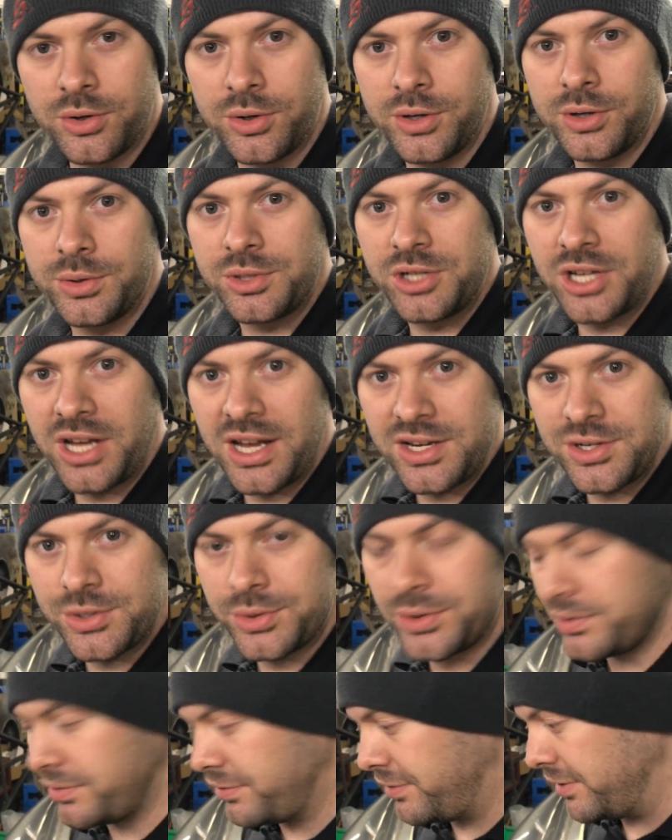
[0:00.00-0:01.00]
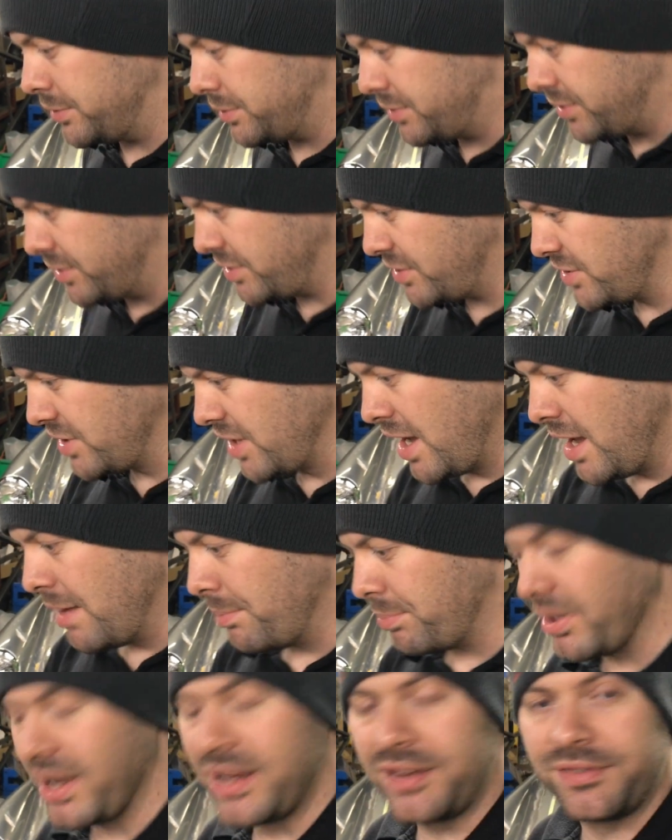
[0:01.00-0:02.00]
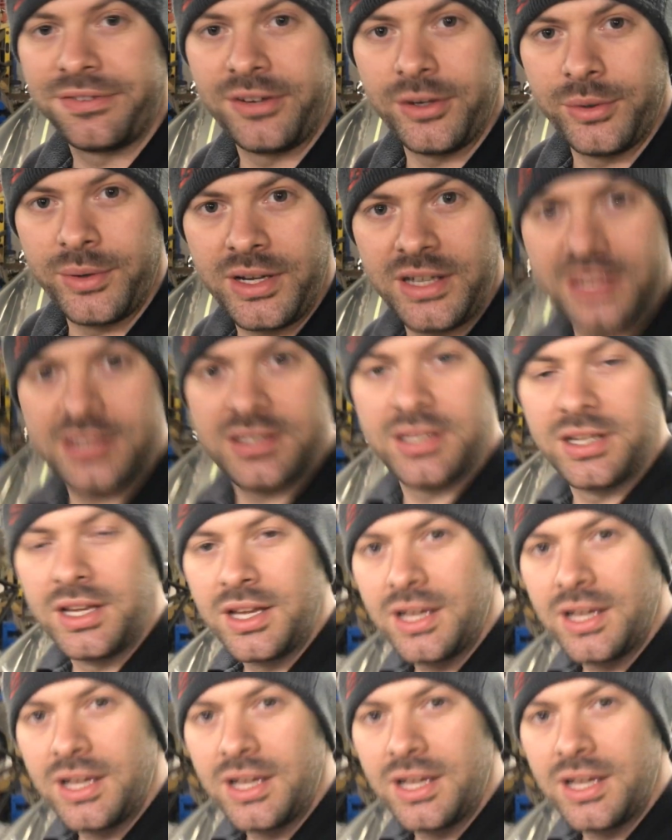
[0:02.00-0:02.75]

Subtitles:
oil change, oil filters, brake fluid,